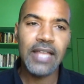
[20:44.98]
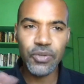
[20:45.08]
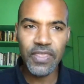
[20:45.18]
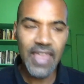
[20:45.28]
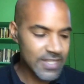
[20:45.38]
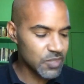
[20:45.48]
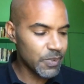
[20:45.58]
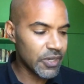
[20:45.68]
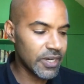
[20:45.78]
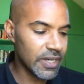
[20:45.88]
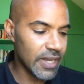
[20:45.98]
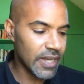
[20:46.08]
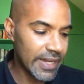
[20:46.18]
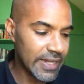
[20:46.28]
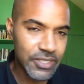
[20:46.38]
And so, in that spirit,
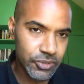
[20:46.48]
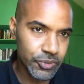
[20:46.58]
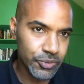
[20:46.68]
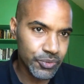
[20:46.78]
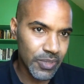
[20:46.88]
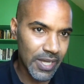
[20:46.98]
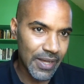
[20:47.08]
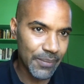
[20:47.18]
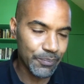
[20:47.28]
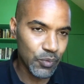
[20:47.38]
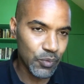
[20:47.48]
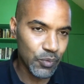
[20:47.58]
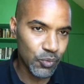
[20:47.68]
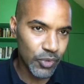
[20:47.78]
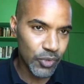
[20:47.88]
I'd like to um,
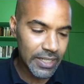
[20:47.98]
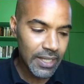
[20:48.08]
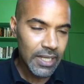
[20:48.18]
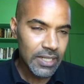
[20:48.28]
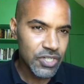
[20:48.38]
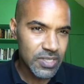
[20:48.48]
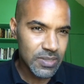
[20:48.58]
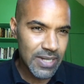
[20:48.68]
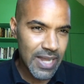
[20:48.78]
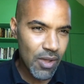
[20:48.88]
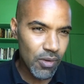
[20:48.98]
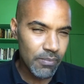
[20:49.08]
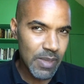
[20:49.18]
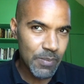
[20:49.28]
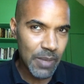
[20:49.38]
read just
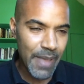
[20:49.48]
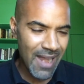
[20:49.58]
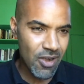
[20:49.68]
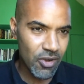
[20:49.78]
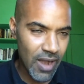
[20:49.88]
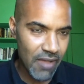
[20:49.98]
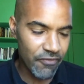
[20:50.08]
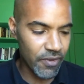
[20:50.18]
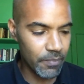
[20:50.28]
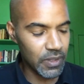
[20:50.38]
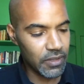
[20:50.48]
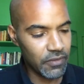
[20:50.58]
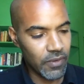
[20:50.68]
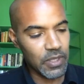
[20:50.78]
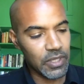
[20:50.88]
now maybe a paragraph from the
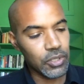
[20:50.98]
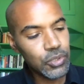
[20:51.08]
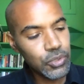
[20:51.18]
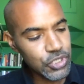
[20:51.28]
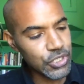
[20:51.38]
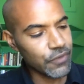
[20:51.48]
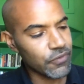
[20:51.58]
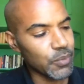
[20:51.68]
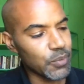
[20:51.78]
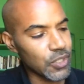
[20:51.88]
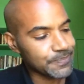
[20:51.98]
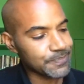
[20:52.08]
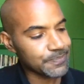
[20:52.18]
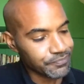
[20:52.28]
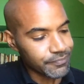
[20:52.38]
from the conclusion of the book,
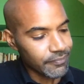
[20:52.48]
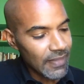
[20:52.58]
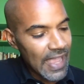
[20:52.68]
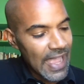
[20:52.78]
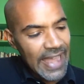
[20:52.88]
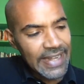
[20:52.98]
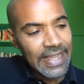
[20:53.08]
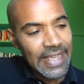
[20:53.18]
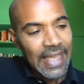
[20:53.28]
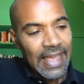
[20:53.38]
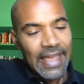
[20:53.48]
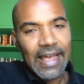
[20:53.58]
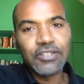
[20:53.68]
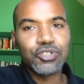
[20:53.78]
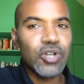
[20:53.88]
and
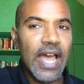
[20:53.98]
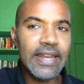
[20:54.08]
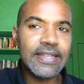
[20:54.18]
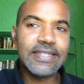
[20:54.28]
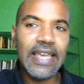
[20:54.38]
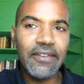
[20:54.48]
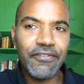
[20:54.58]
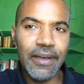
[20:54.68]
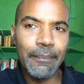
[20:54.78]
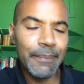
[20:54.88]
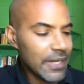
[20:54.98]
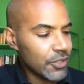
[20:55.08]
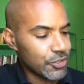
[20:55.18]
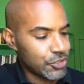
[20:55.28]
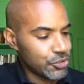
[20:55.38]
I'll try to save a
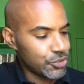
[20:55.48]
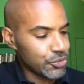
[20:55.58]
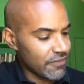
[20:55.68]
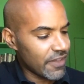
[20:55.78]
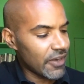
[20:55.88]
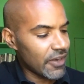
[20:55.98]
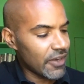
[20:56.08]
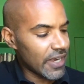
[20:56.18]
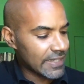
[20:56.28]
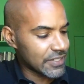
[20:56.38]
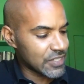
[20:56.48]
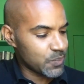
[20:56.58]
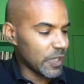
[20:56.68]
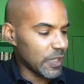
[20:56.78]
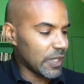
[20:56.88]
minute or two at the very end
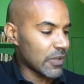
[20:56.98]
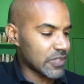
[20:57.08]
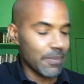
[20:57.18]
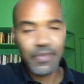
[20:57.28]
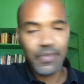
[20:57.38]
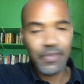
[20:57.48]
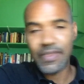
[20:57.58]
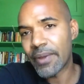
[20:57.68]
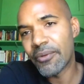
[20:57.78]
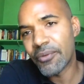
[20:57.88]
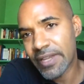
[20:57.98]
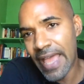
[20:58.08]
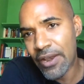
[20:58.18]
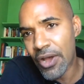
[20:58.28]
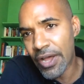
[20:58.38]
to speak about something I, I
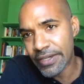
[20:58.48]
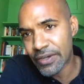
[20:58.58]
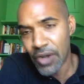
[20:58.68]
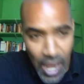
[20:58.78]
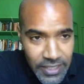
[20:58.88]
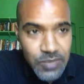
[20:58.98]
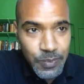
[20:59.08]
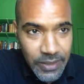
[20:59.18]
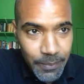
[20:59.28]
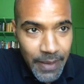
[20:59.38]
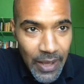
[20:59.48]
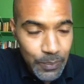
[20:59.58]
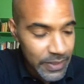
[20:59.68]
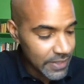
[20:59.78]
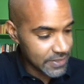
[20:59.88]
cannot not speak
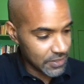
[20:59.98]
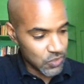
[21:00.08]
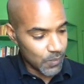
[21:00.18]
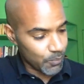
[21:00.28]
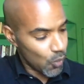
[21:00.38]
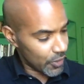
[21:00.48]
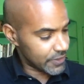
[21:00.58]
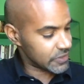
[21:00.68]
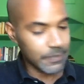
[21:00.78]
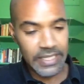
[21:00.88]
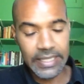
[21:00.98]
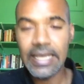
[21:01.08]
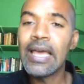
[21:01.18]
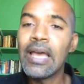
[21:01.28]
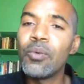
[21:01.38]
about because it's so important to
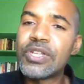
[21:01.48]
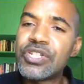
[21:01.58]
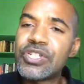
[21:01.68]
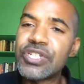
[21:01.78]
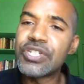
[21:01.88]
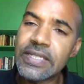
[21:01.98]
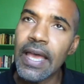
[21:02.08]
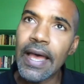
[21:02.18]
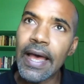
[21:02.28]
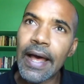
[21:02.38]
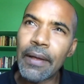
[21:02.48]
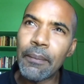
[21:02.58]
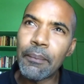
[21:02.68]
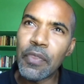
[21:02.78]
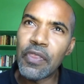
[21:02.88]
me, which is
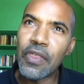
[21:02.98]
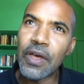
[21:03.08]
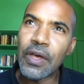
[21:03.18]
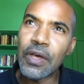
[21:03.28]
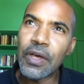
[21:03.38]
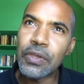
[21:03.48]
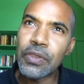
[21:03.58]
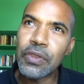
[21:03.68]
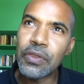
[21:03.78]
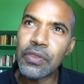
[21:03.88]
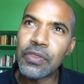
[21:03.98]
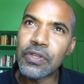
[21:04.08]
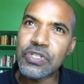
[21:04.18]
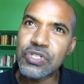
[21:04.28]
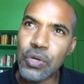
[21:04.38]
um, the
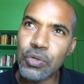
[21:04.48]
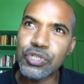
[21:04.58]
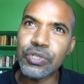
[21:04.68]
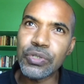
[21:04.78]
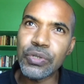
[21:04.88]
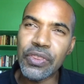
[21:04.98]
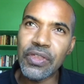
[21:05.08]
the social or